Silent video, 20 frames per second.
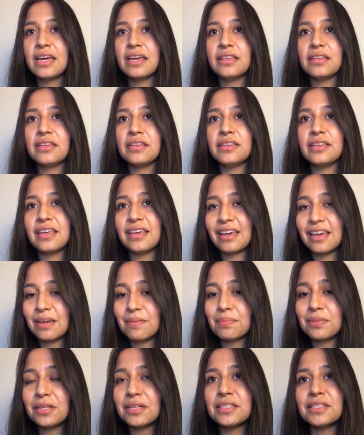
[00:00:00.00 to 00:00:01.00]
CD8
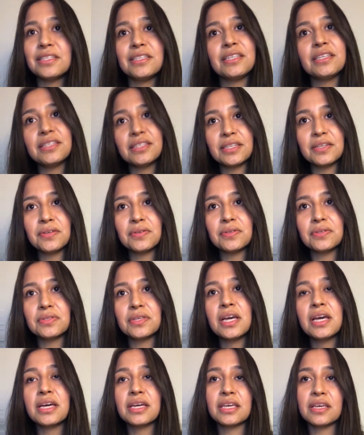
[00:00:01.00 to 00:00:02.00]
plus T cells
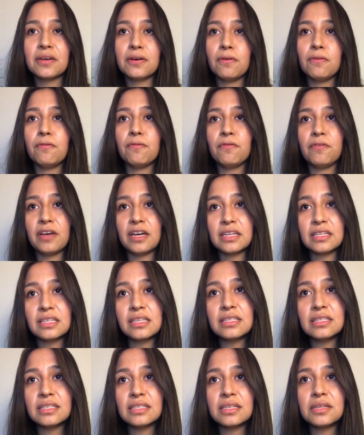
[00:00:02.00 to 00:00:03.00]
kill
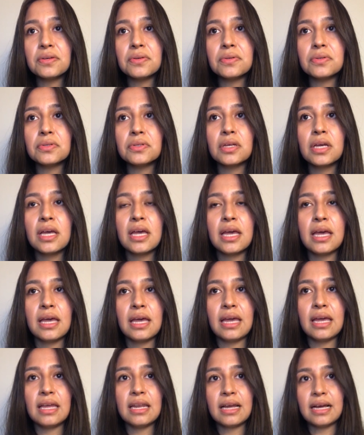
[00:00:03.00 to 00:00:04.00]
infected cells,
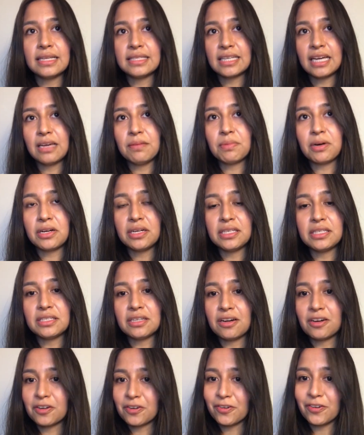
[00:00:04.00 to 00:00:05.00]
and antibodies
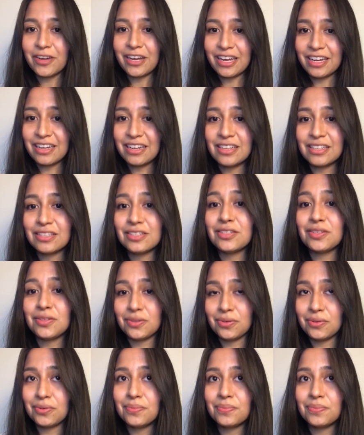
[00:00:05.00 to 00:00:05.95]
are created too.